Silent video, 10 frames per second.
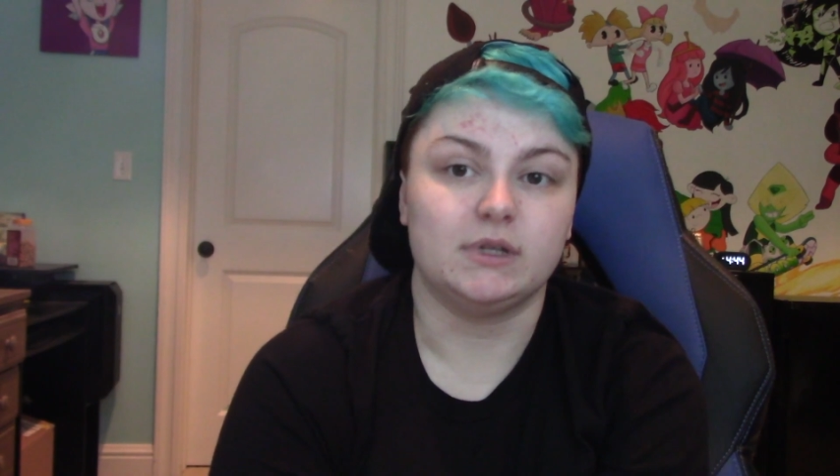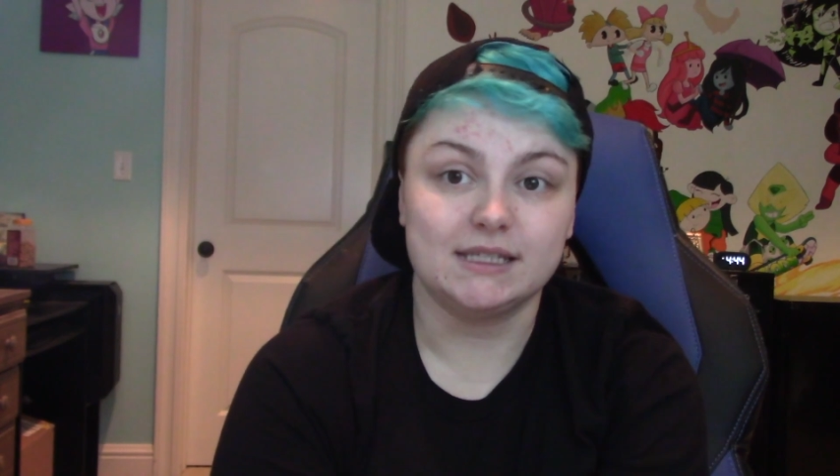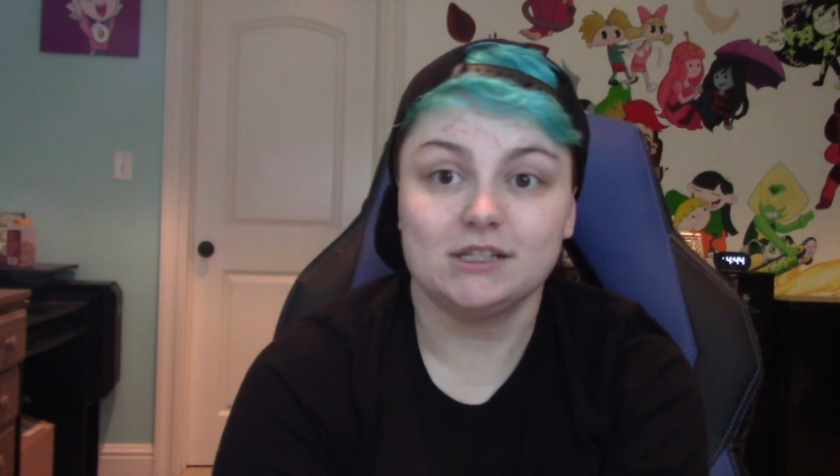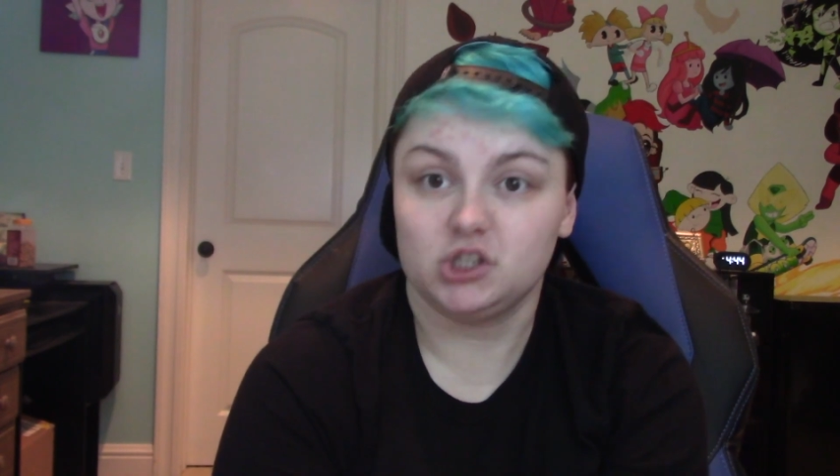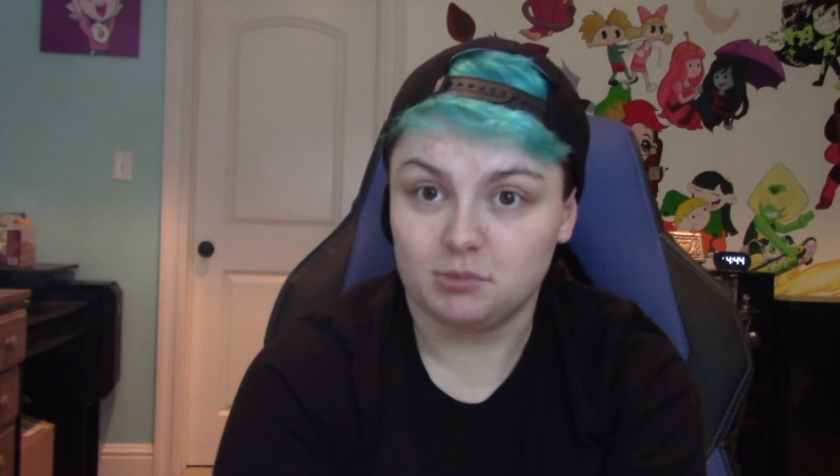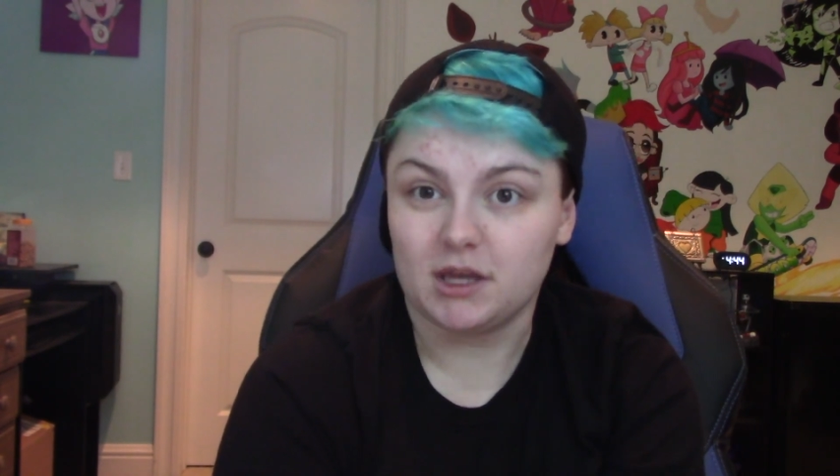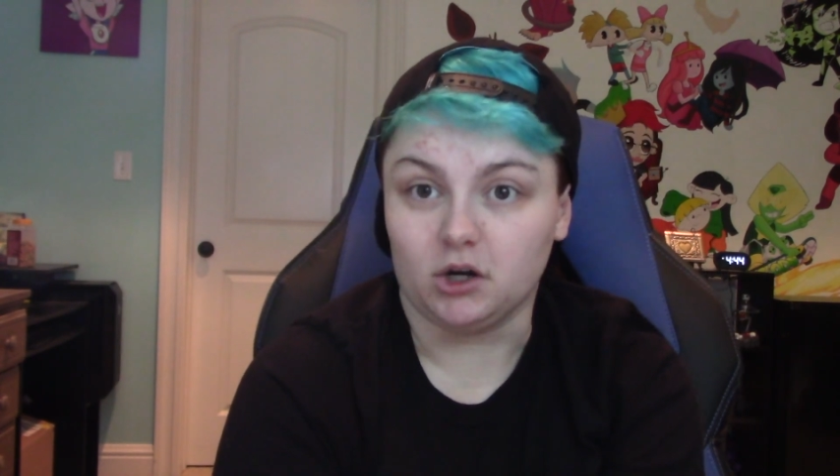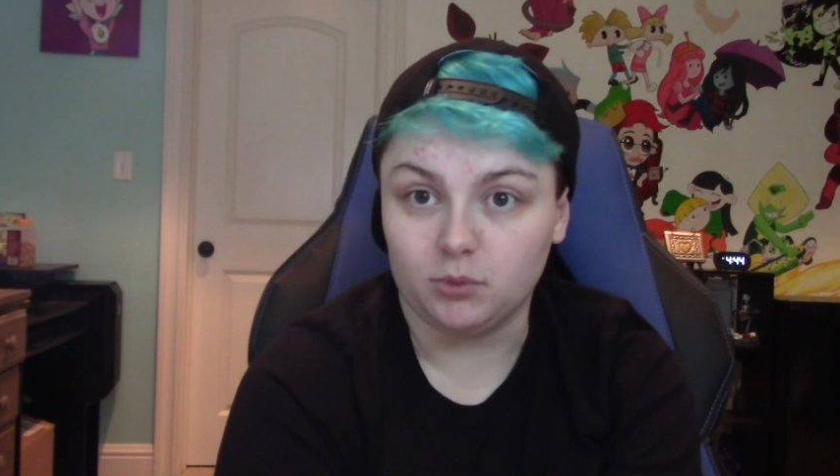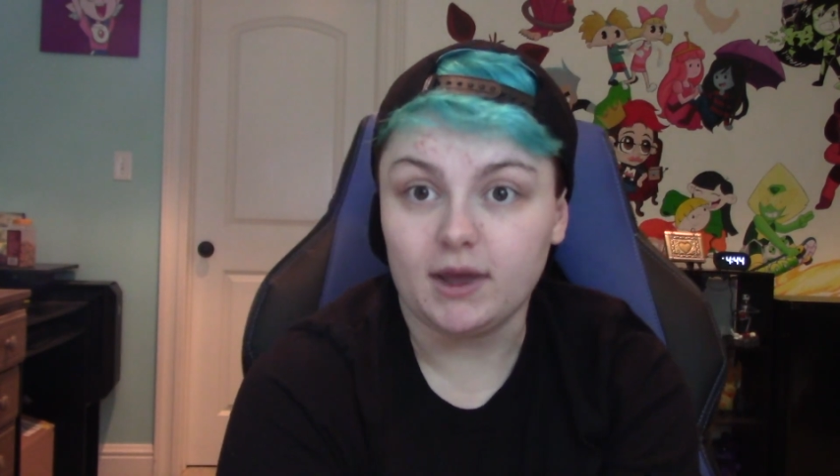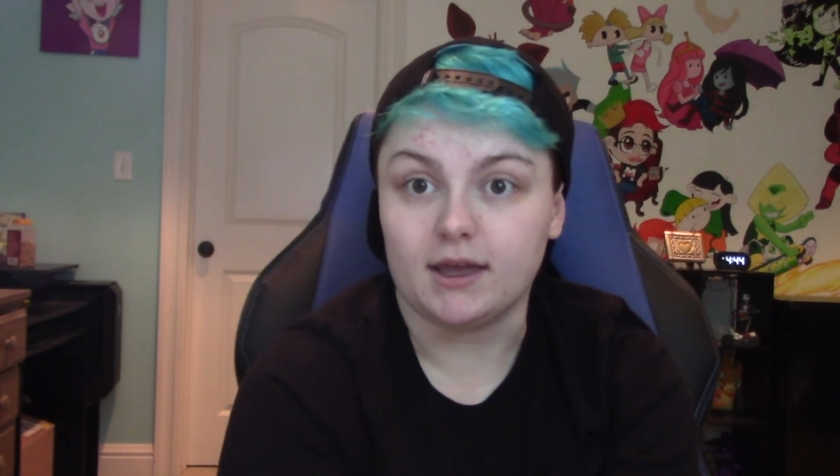essentially made
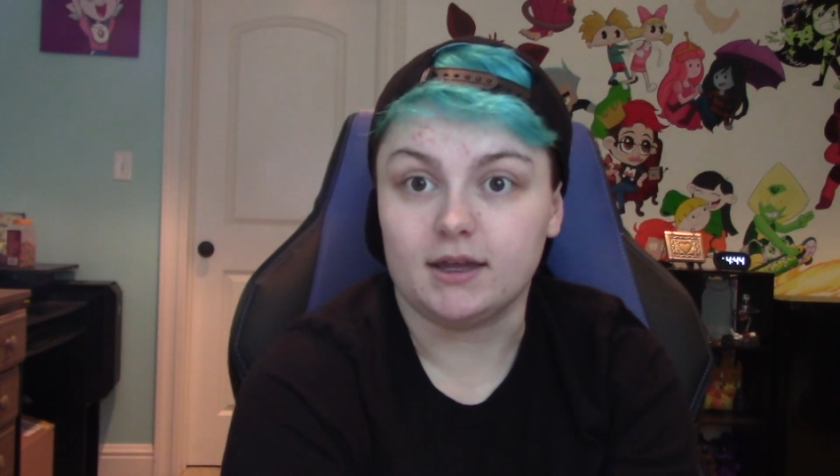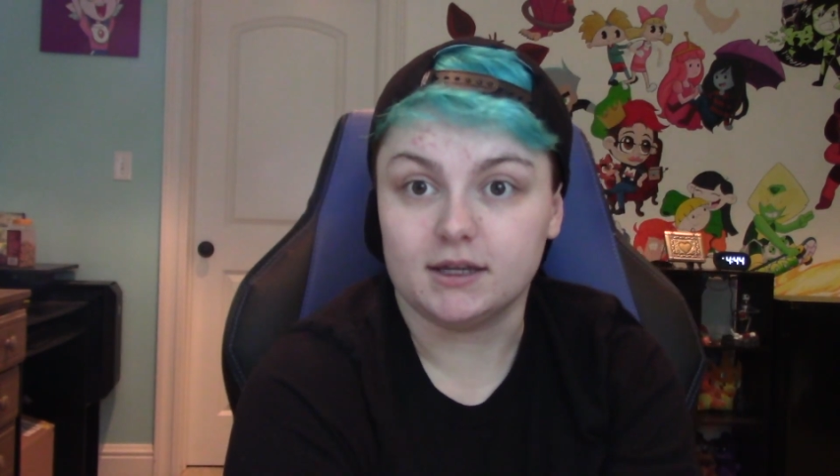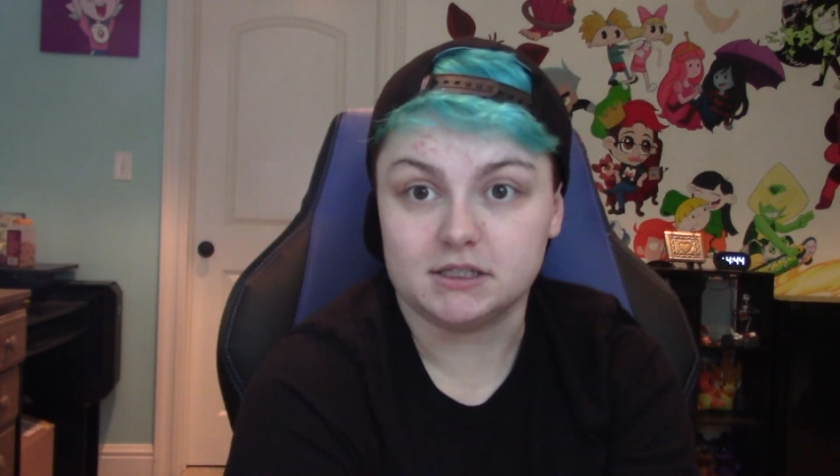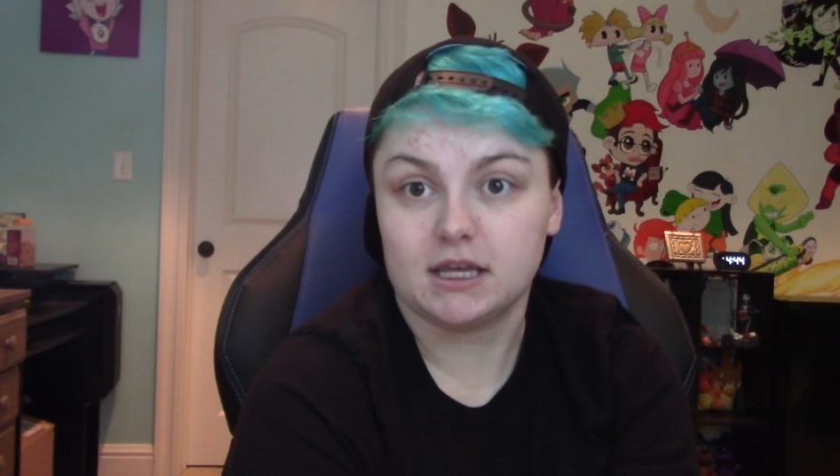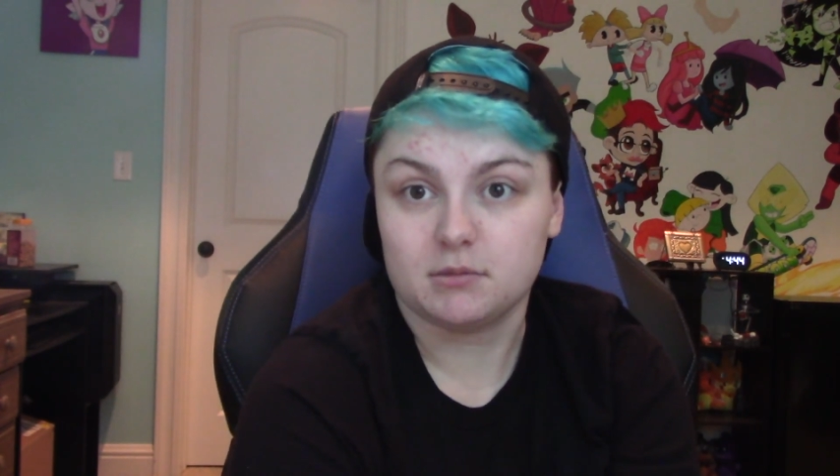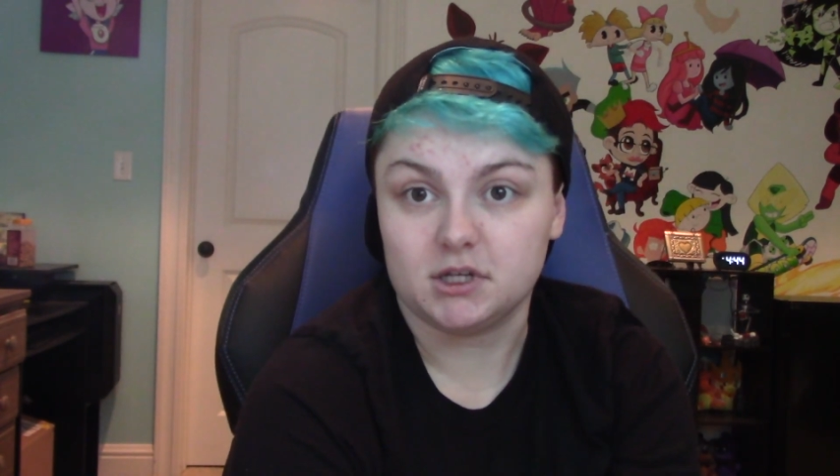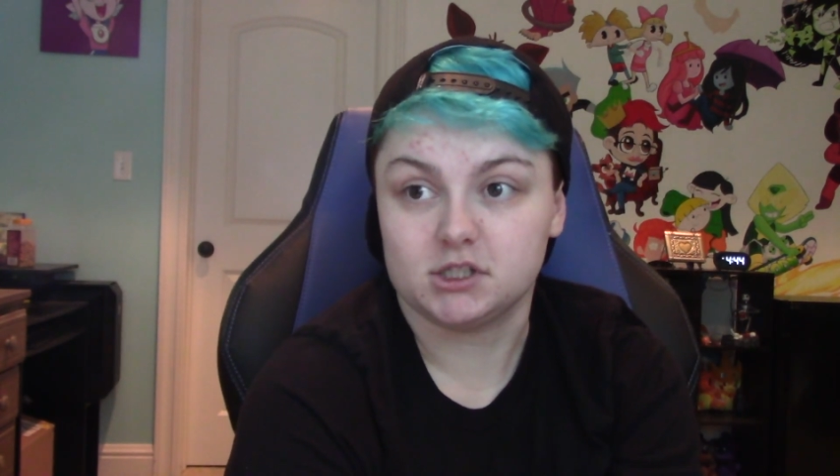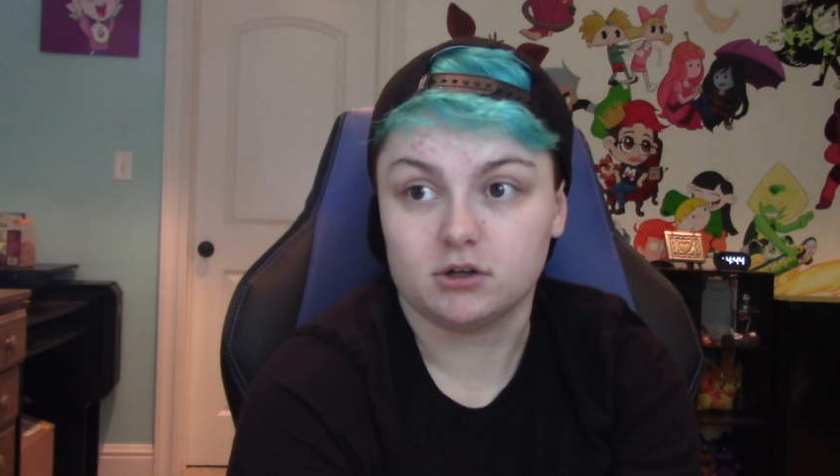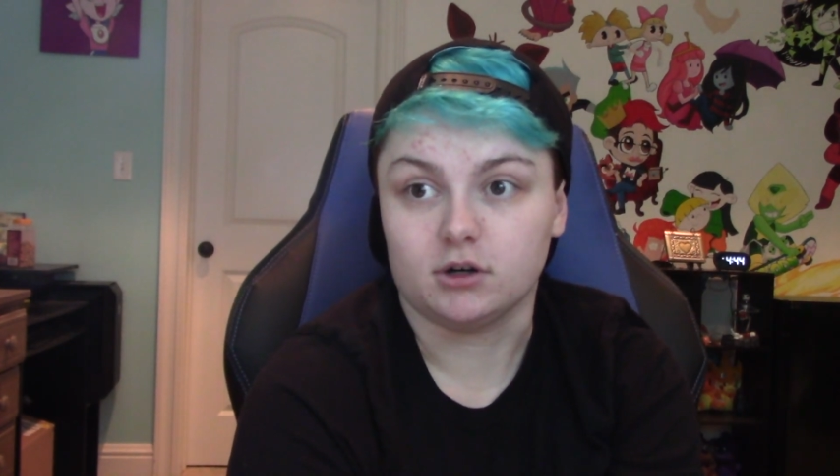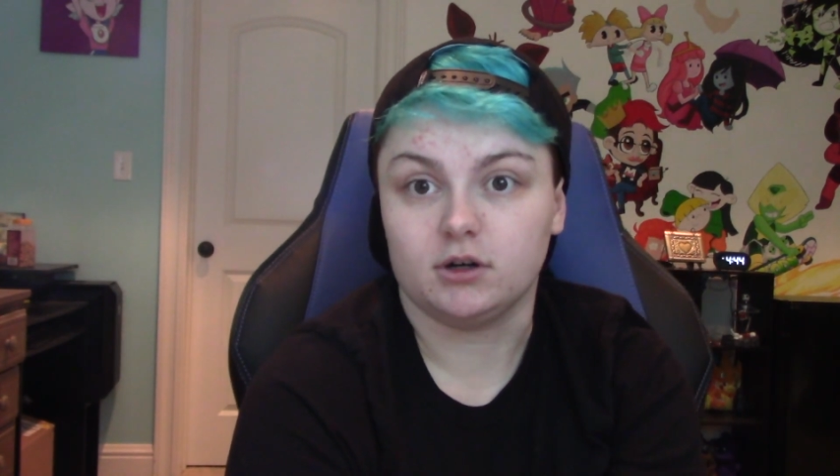her way into Amity's
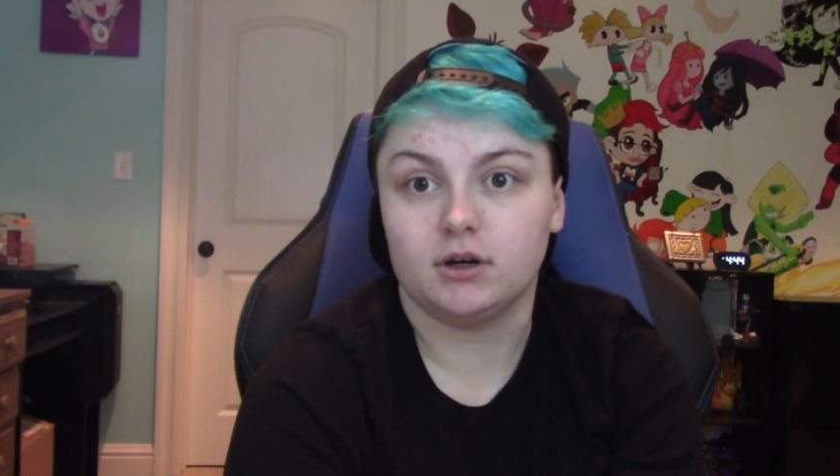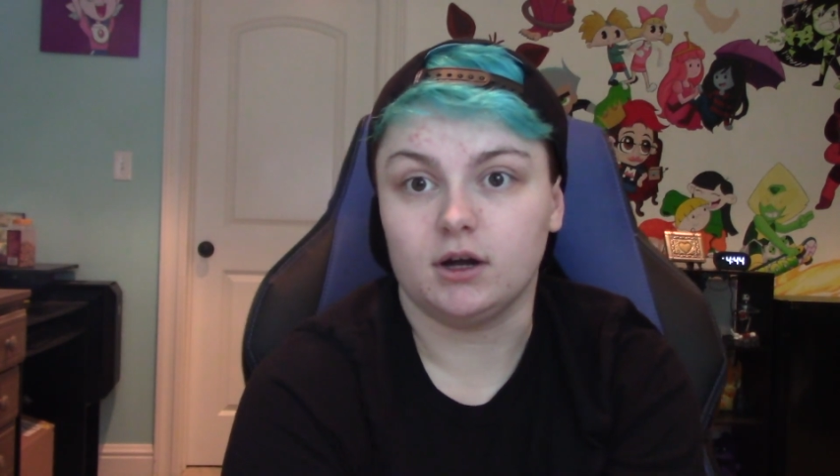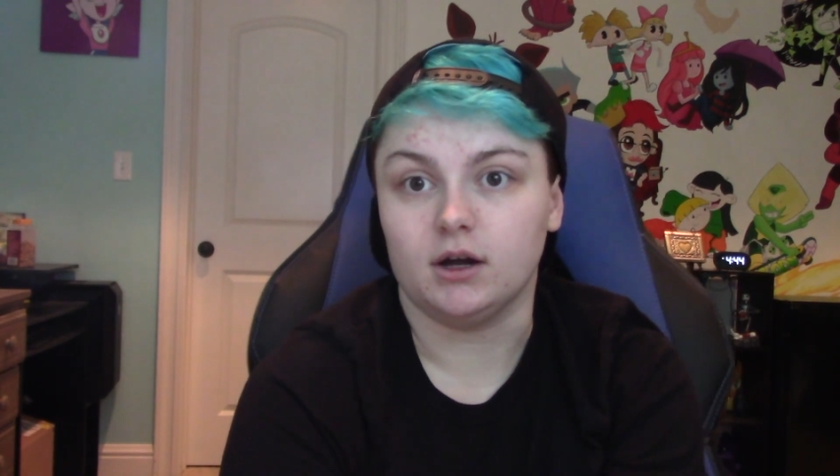heart,